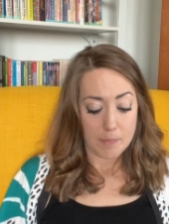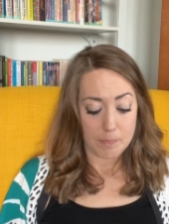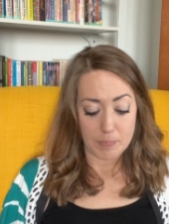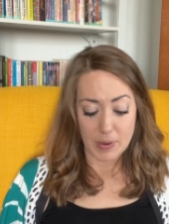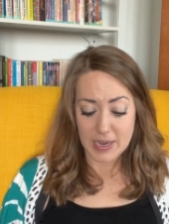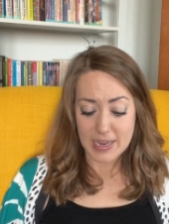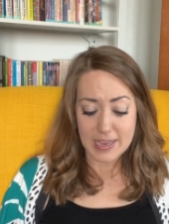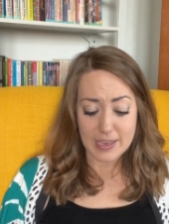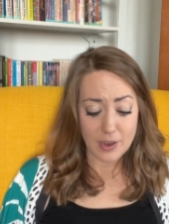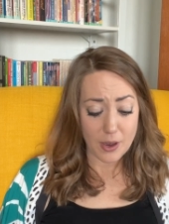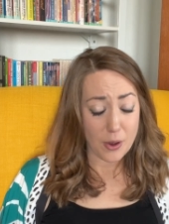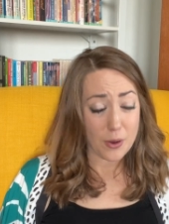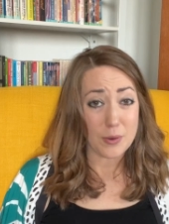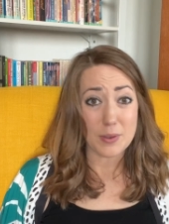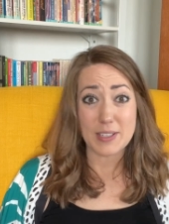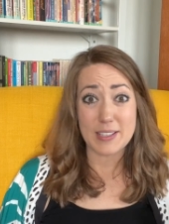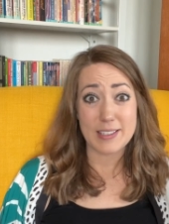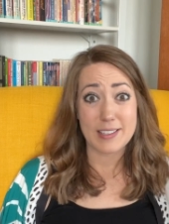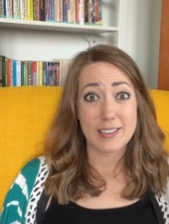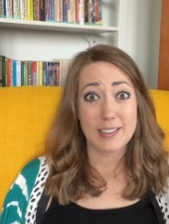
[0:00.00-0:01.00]
But he
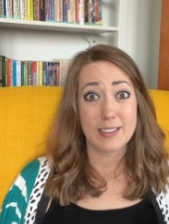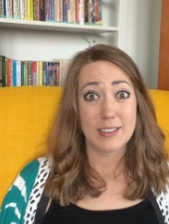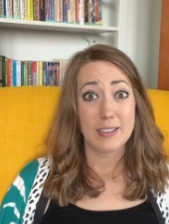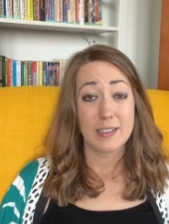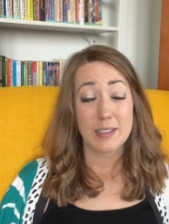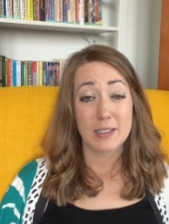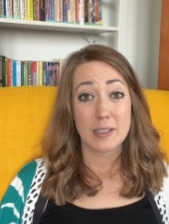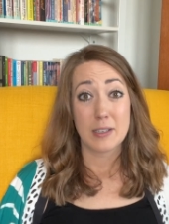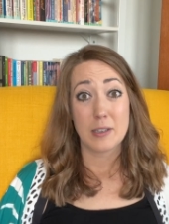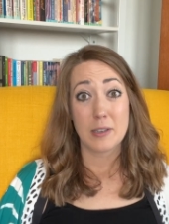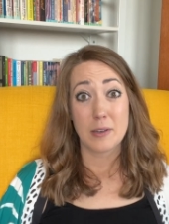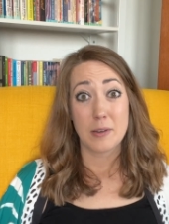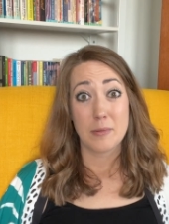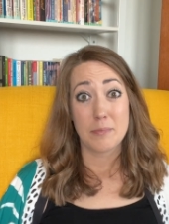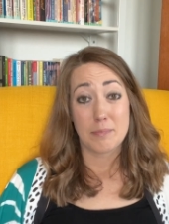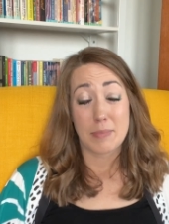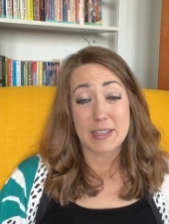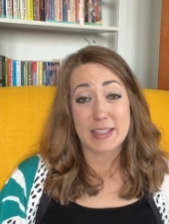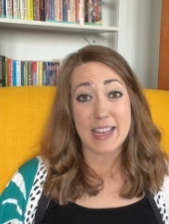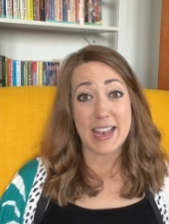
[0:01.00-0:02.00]
goes,
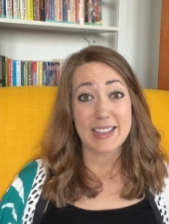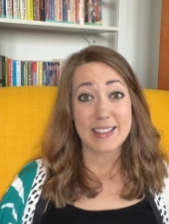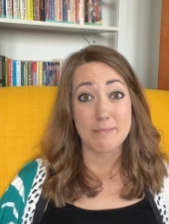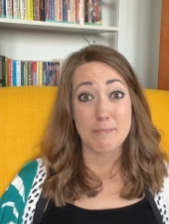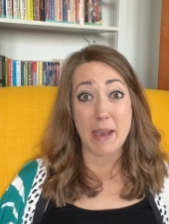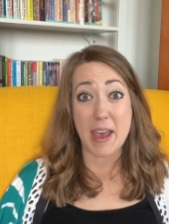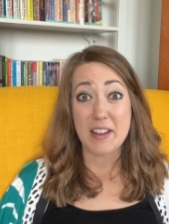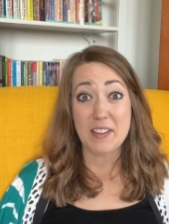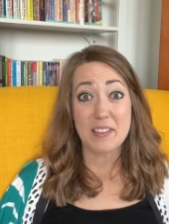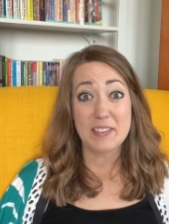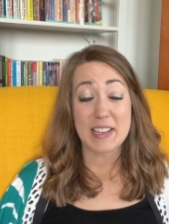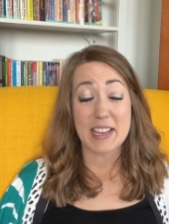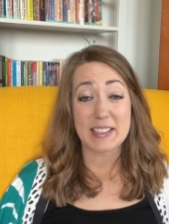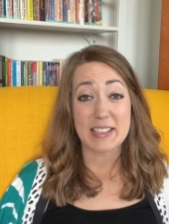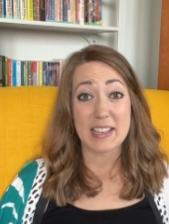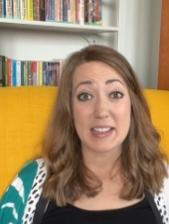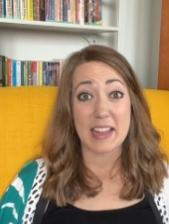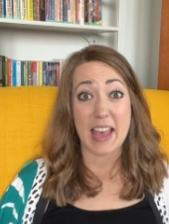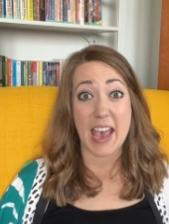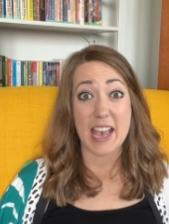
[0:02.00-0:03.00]
but that medal
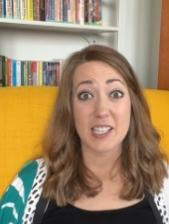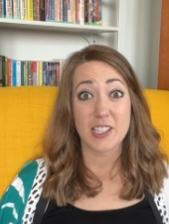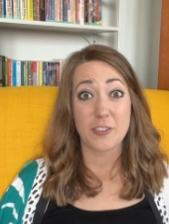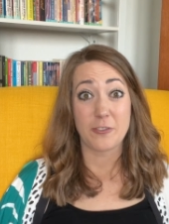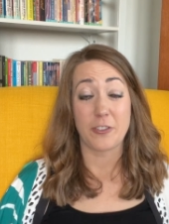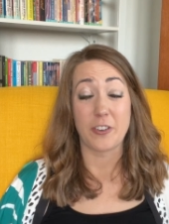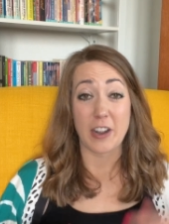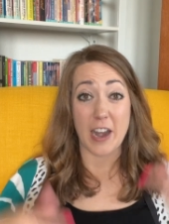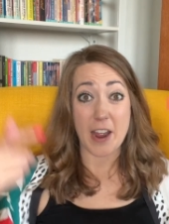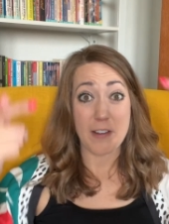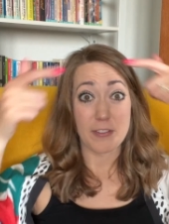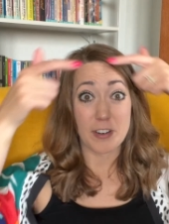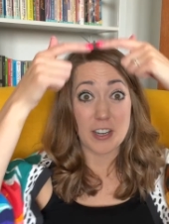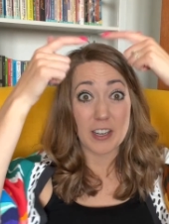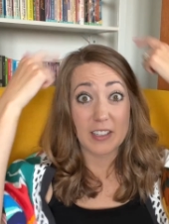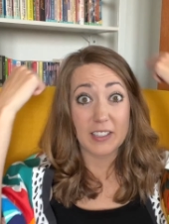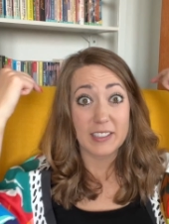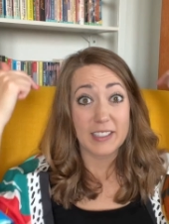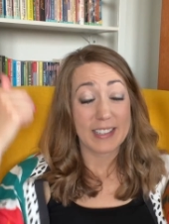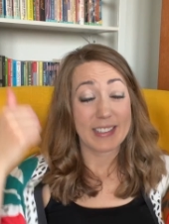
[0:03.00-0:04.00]
doesn't last
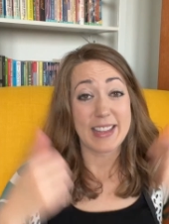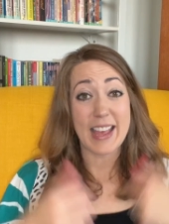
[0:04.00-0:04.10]
forever.